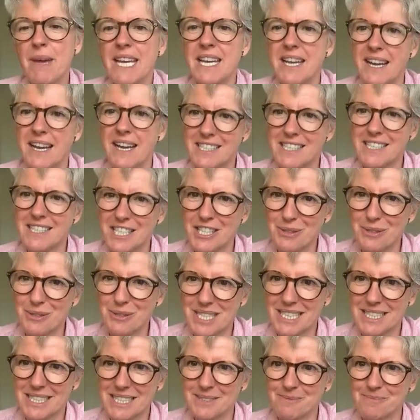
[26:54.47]
out for making
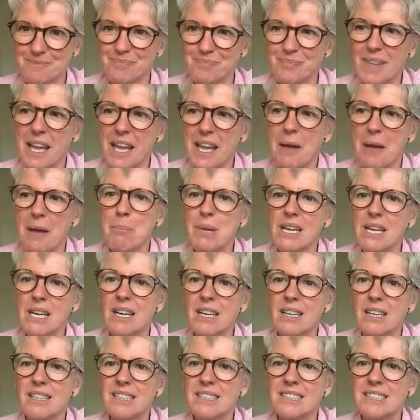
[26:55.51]
excuses,
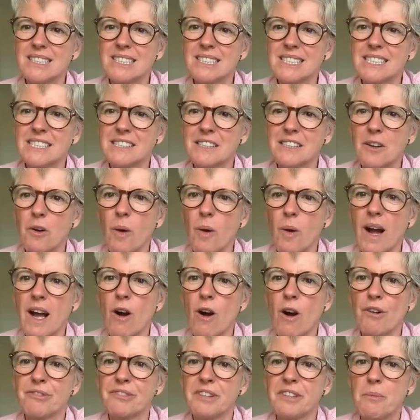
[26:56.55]
because
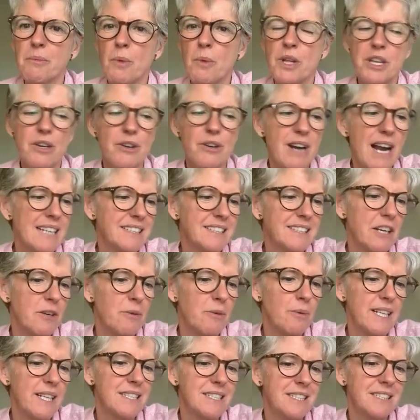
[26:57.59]
quite often when you're
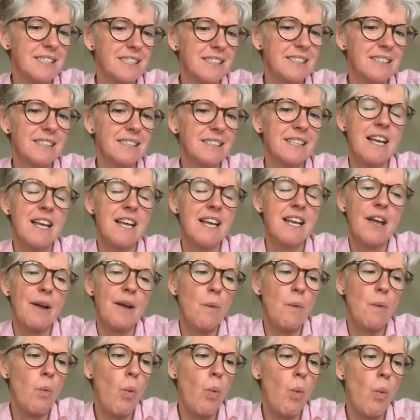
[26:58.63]
asked a question,
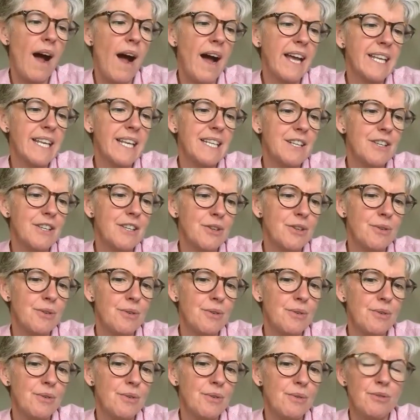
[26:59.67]
why
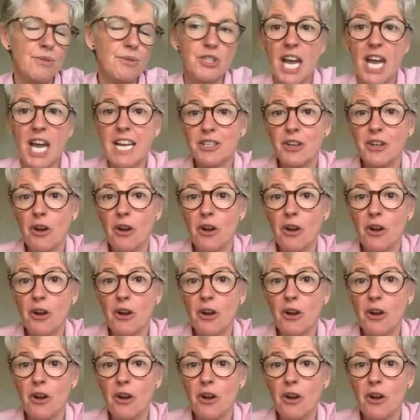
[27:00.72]
did you